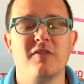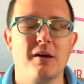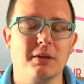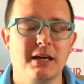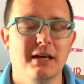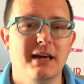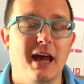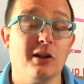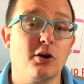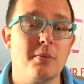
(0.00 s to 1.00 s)
Family
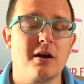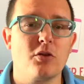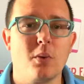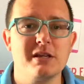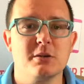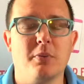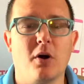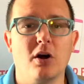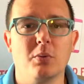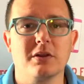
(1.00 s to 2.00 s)
and learn about other ways to
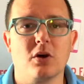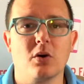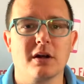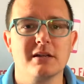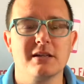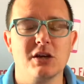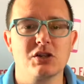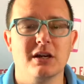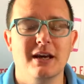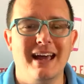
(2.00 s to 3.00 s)
partner with our
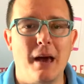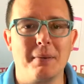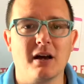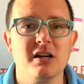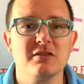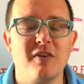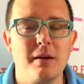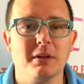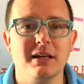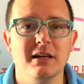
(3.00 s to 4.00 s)
organization at Because
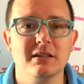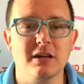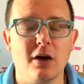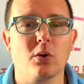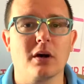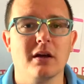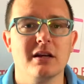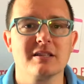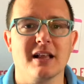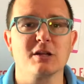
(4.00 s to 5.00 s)
Family dot org
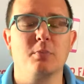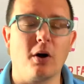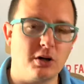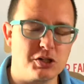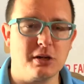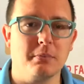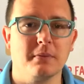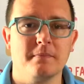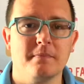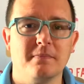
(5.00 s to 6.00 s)
slash partnership.
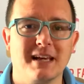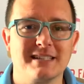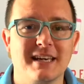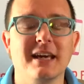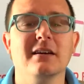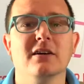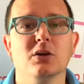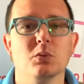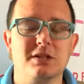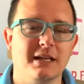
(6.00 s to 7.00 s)
Thanks again.
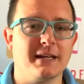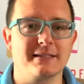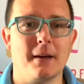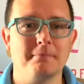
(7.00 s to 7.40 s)
We'll see you next time.